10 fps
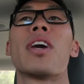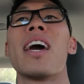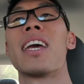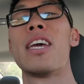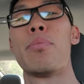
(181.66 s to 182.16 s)

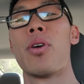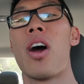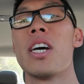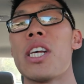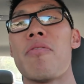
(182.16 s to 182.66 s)
Can't keep your
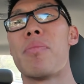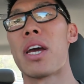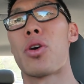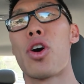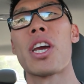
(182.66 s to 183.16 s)
eyes off
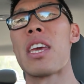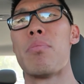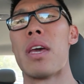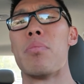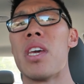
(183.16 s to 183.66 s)
my corgi
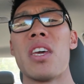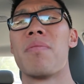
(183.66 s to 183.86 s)
baby.